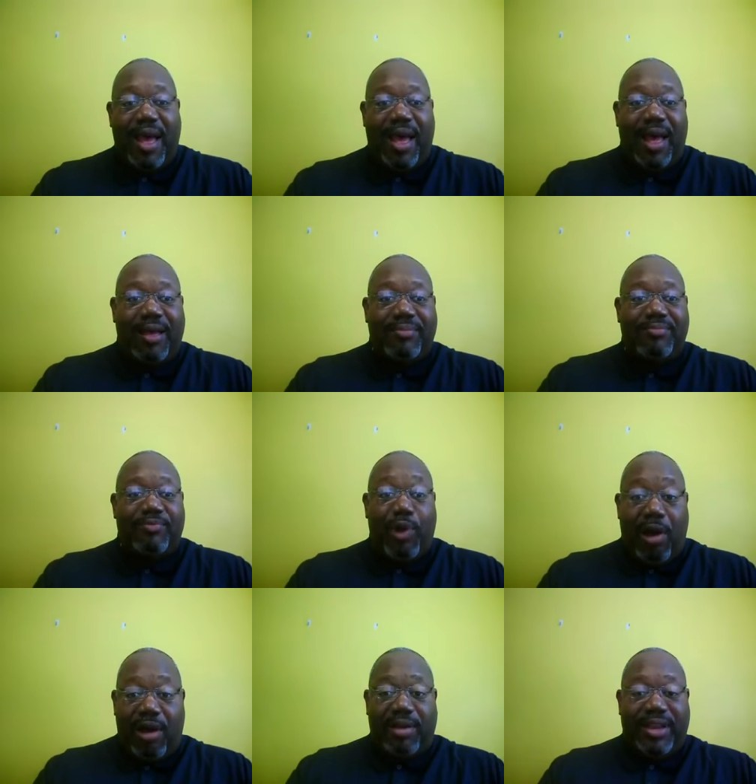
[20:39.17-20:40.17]
um,
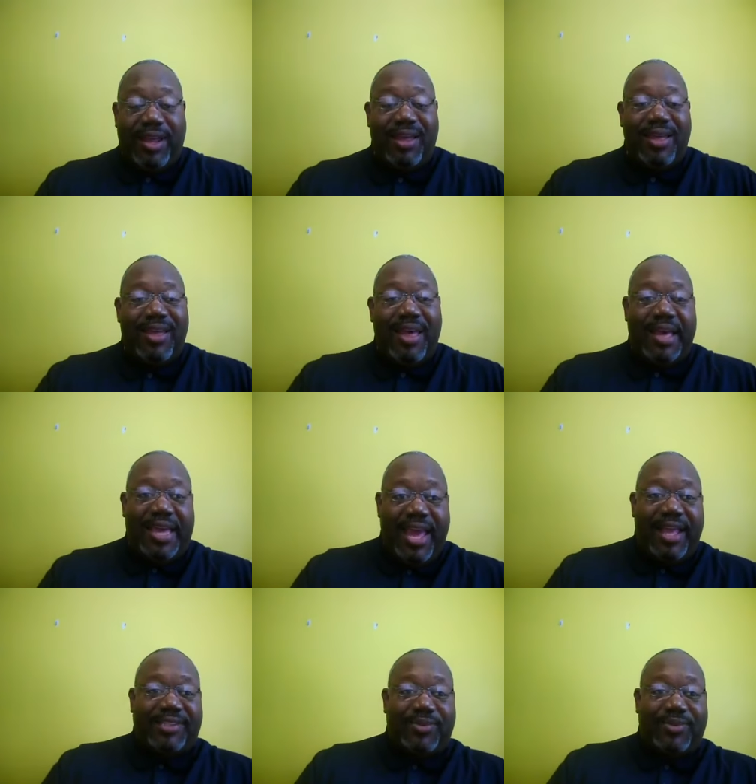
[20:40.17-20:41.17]
wrongly
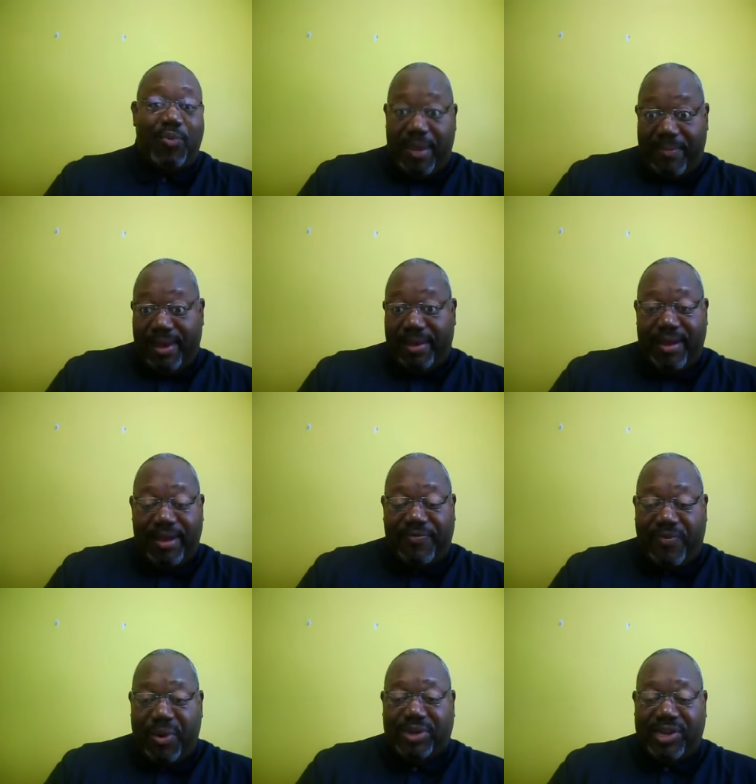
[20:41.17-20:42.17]
against women,
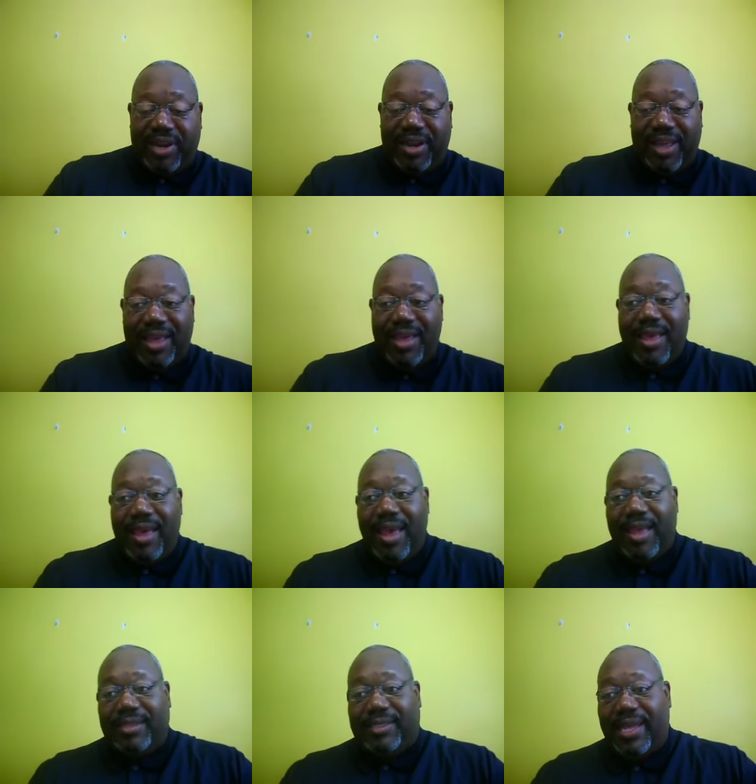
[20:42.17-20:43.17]
unfortunately,
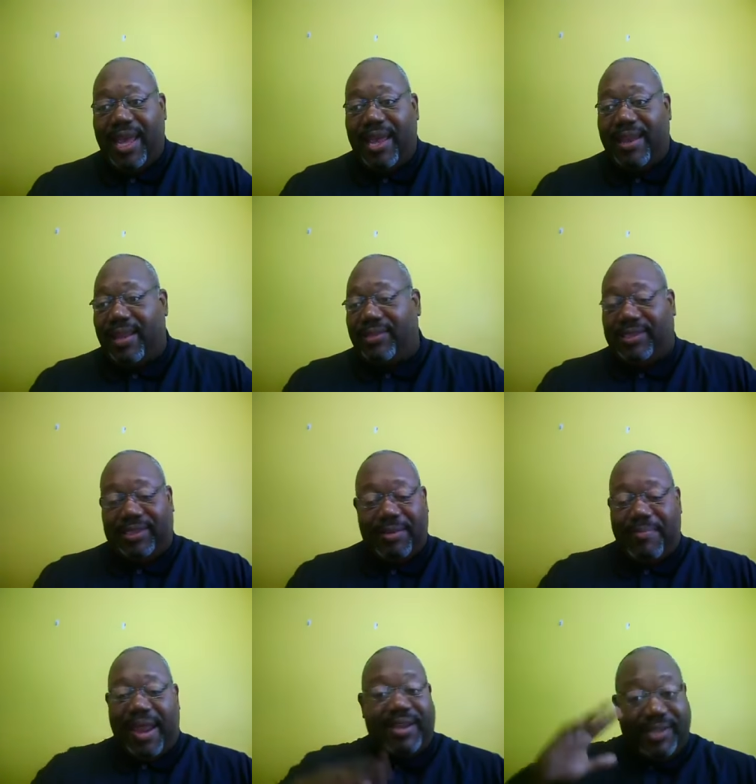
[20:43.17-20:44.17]
and said that
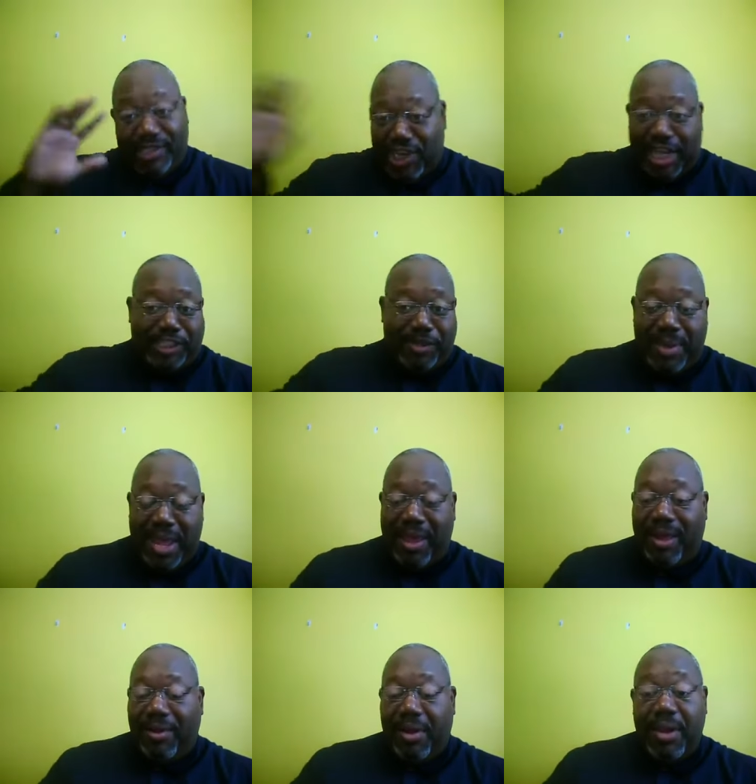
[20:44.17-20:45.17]
somebody's a Jezebel
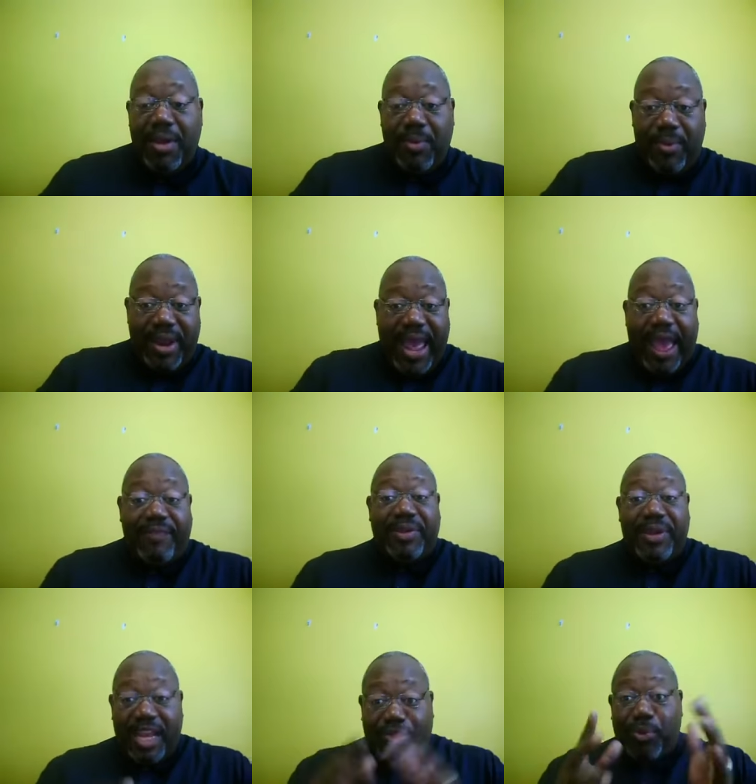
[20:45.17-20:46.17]
or what have
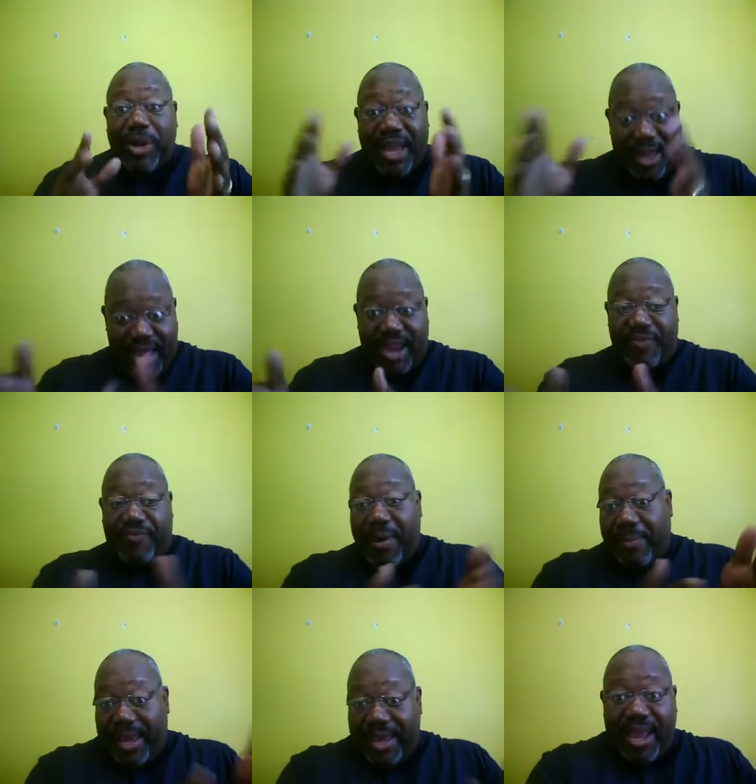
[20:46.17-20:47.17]
you. That's where they get it
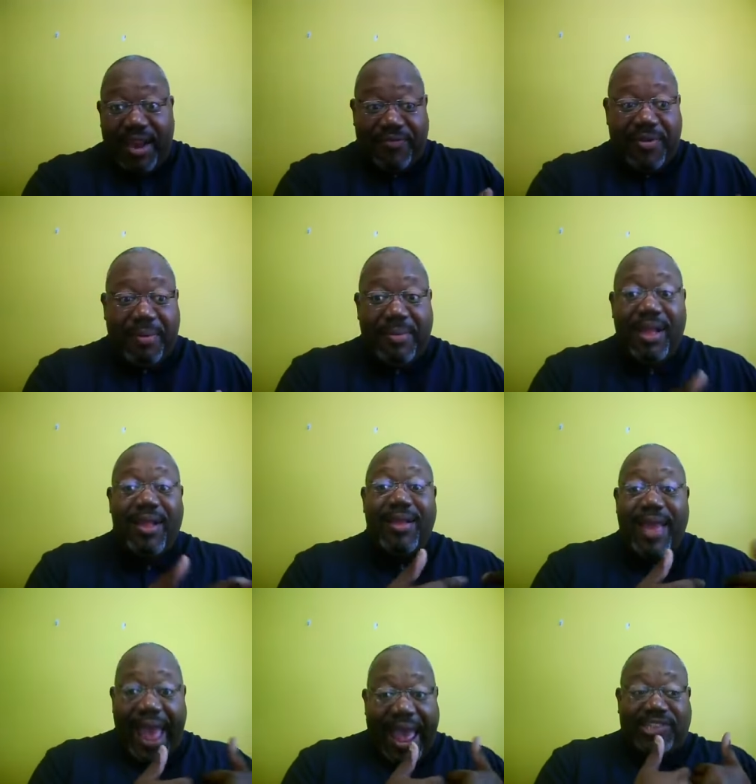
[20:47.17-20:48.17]
from. They get it from
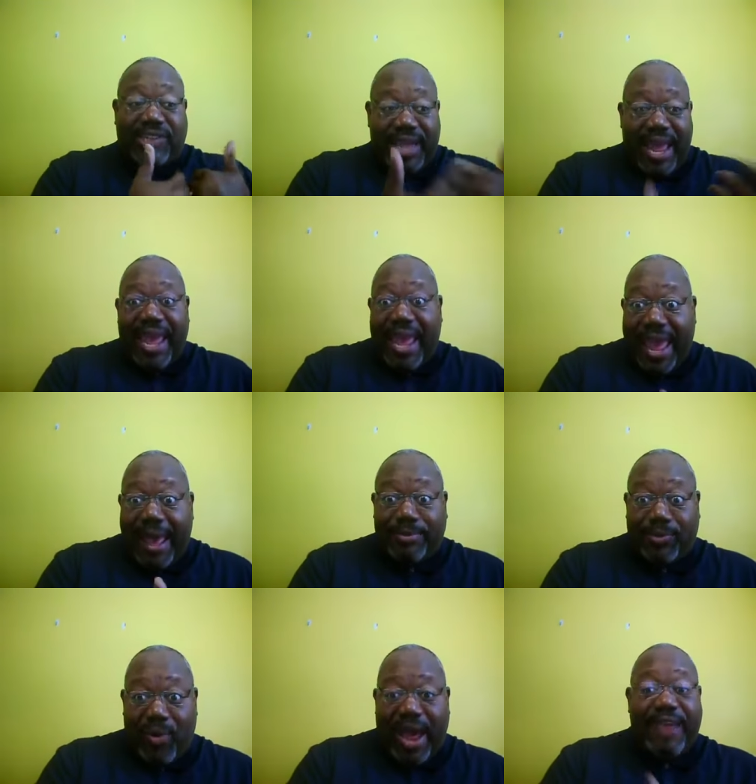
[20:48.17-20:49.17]
actually
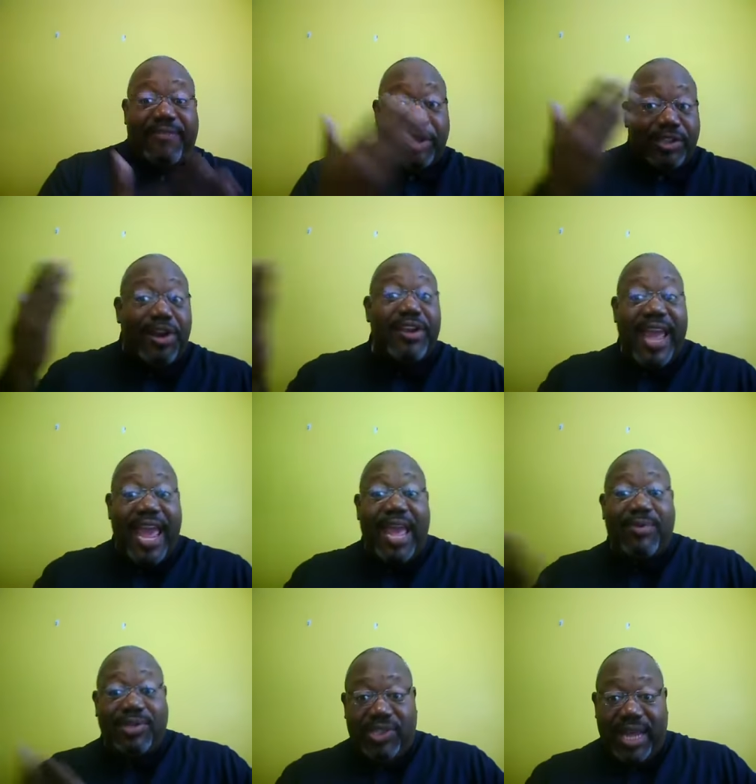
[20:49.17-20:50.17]
Ahab's wife because her
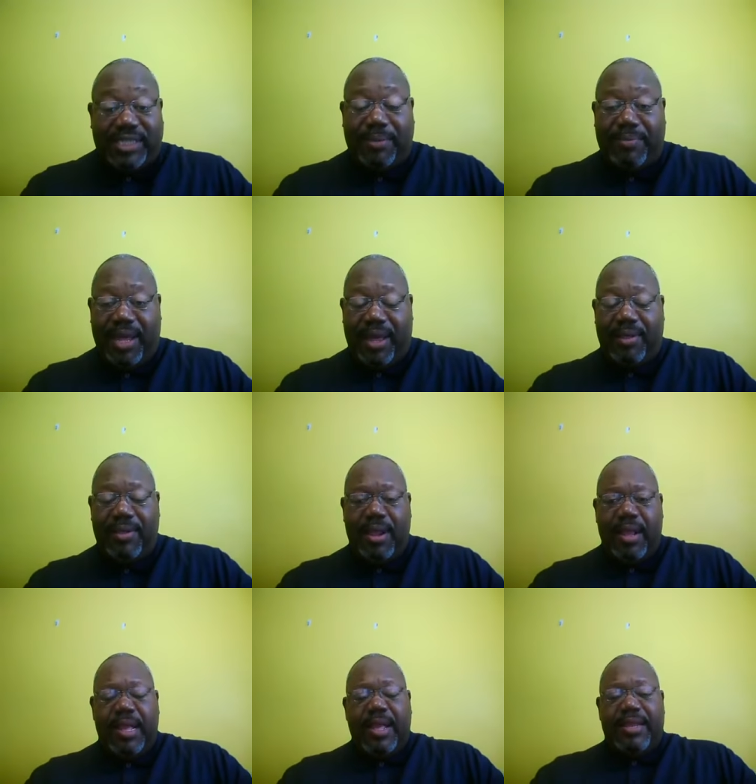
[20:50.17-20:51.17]
name was Jezebel.
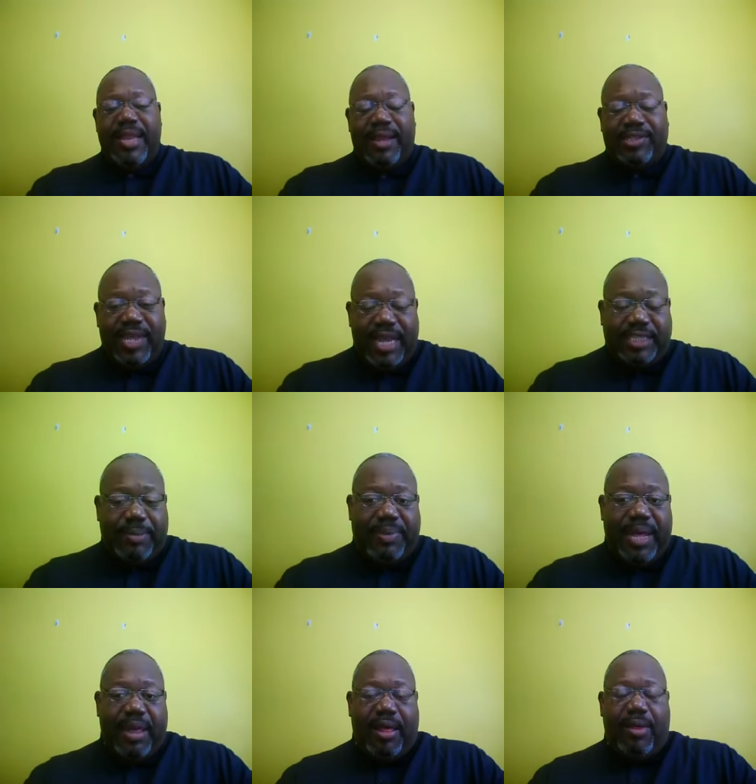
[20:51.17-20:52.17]
Now,
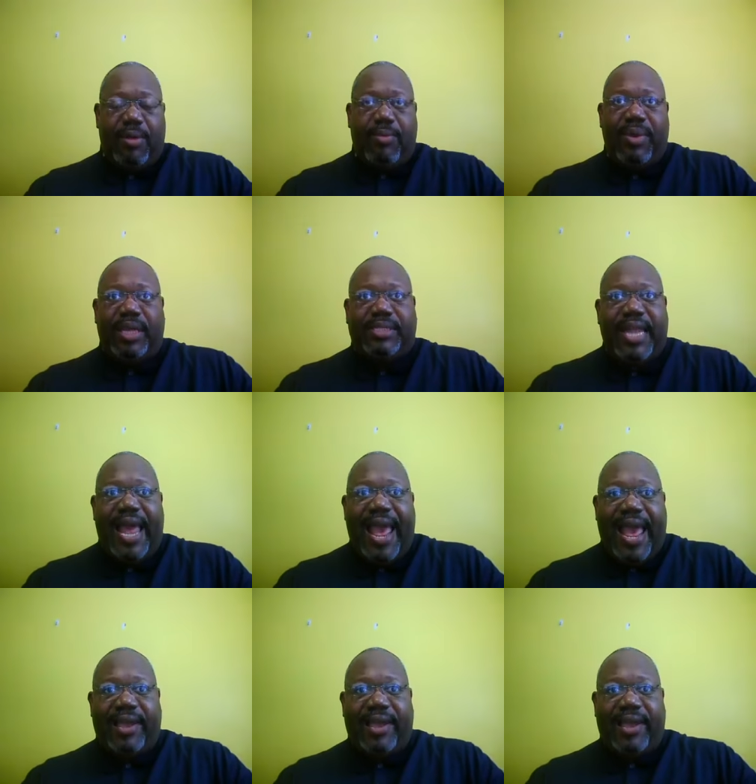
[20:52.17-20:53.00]
Jezebel was an